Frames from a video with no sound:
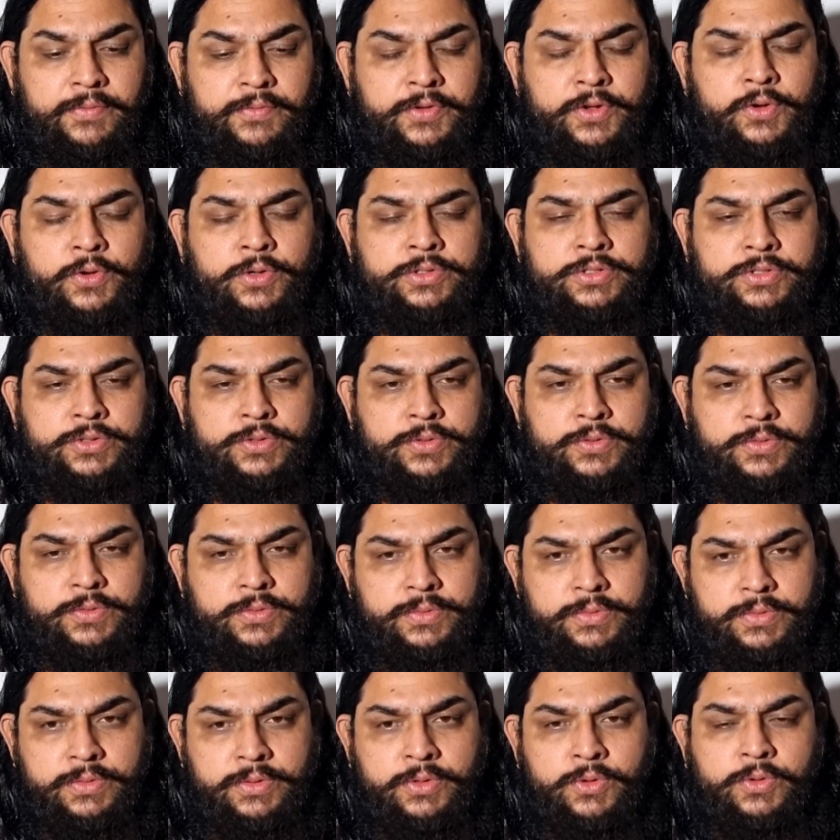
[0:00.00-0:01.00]
we
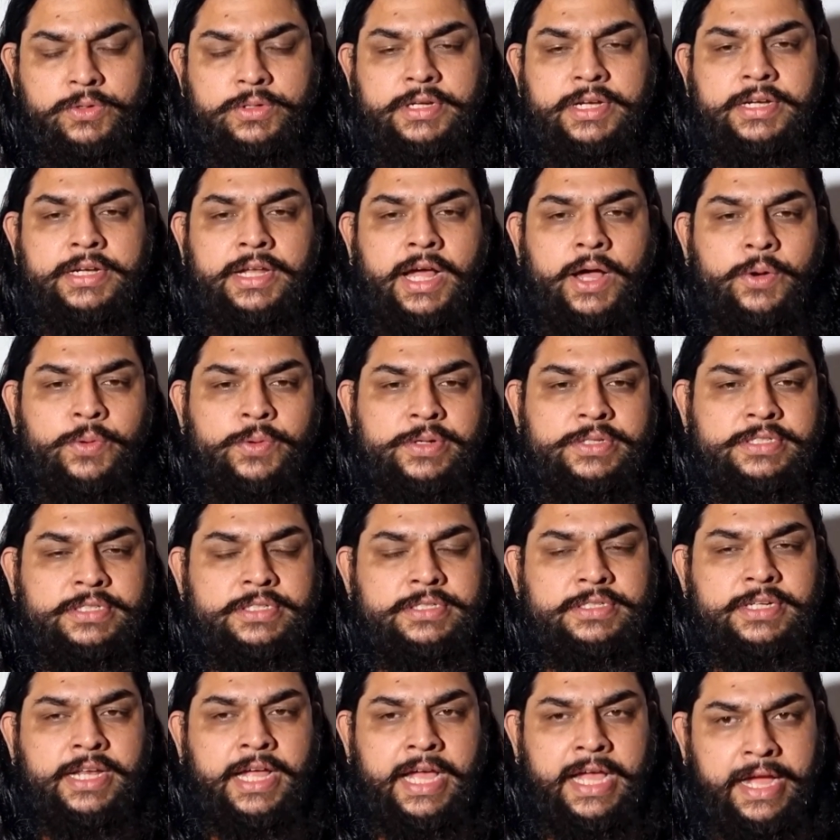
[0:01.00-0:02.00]
also looked at how it's
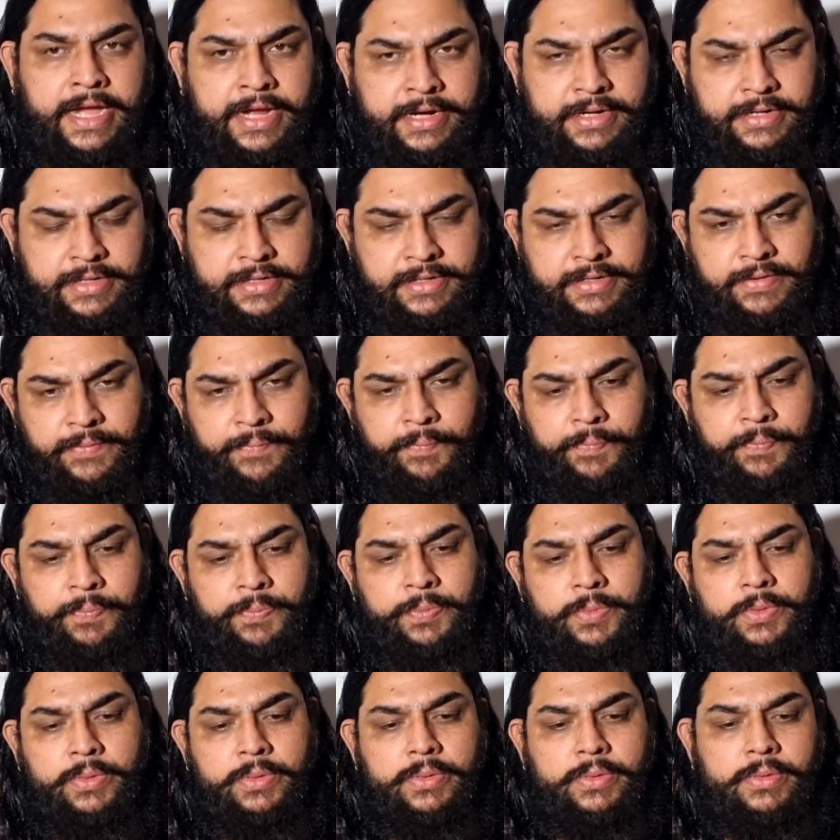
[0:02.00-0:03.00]
a dyad
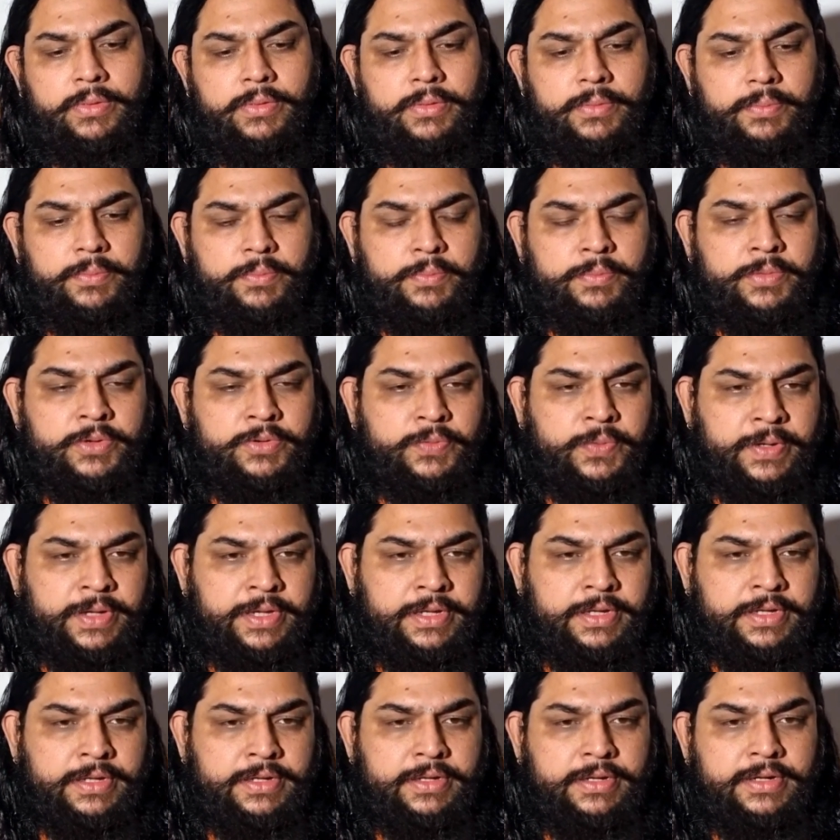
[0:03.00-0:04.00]

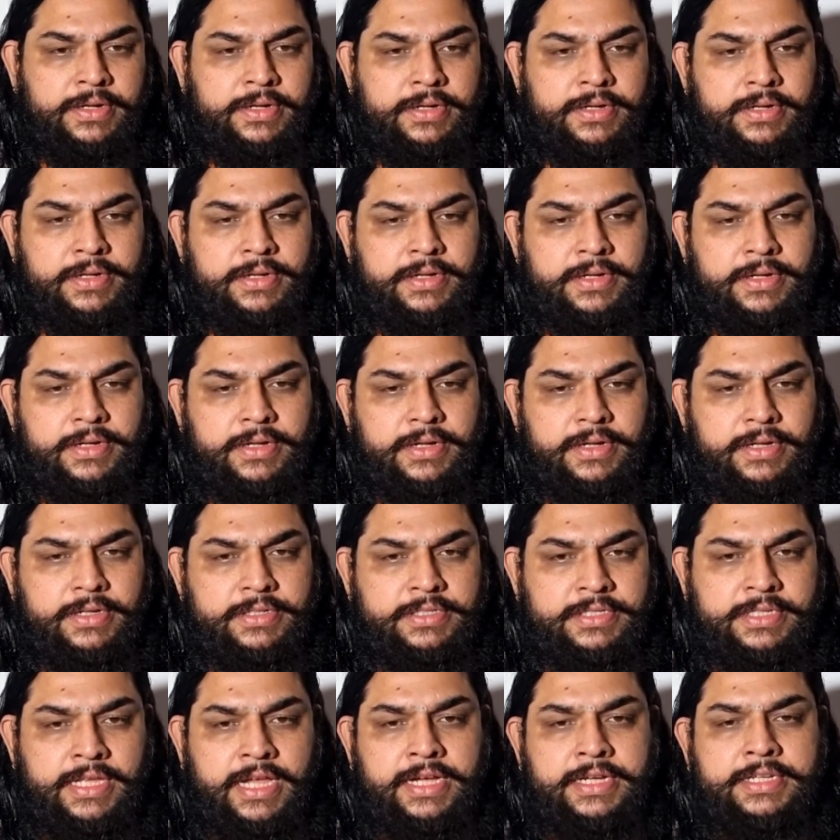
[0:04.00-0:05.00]
between
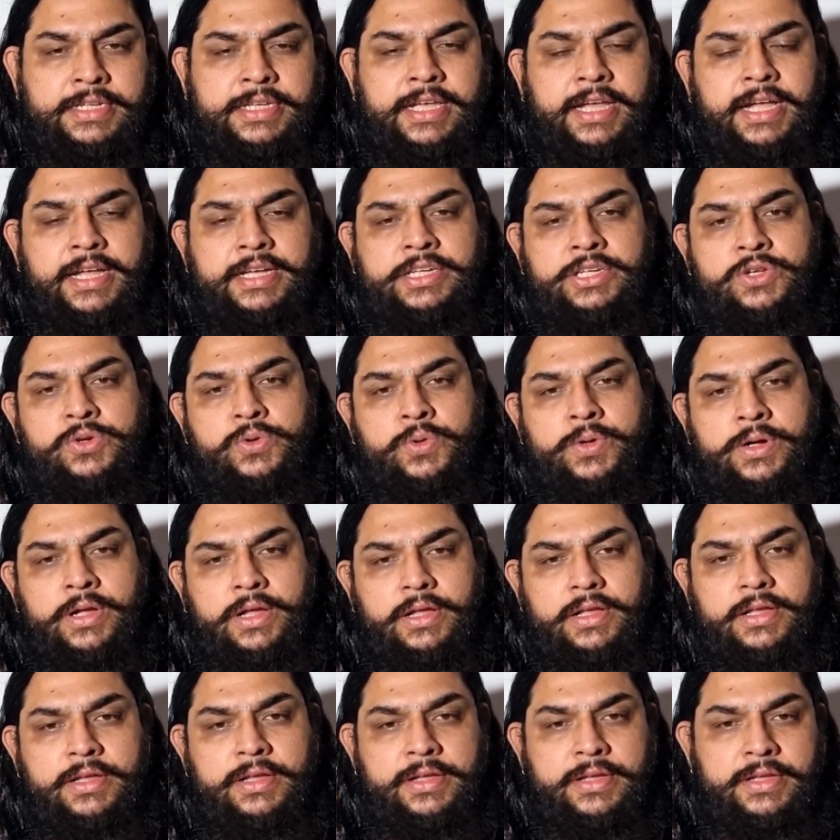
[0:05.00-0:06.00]
Sankhya and
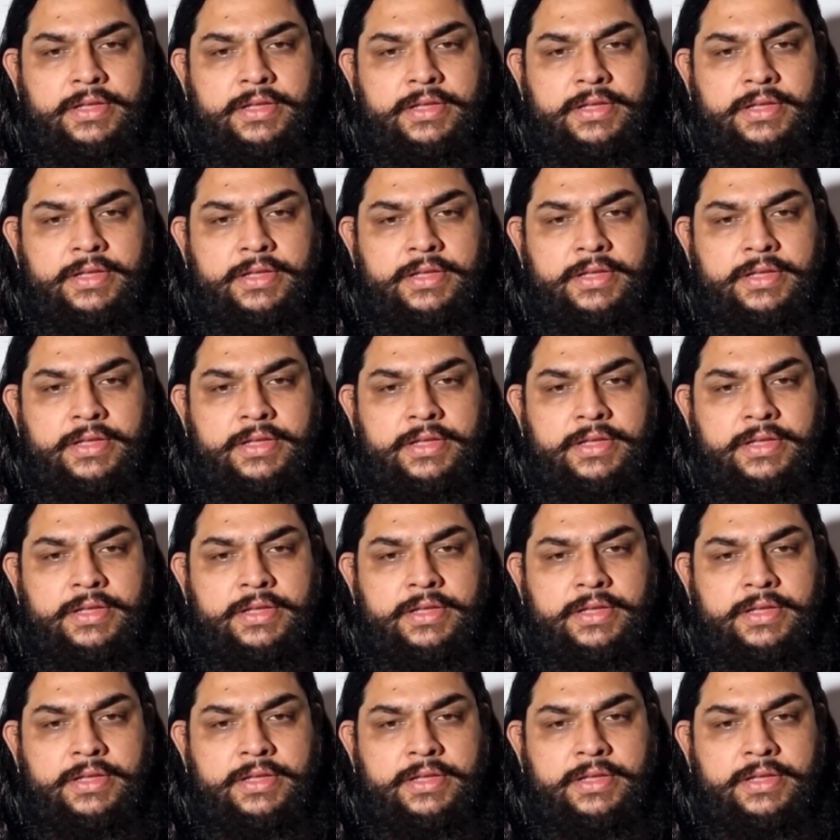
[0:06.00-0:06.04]
Yoga,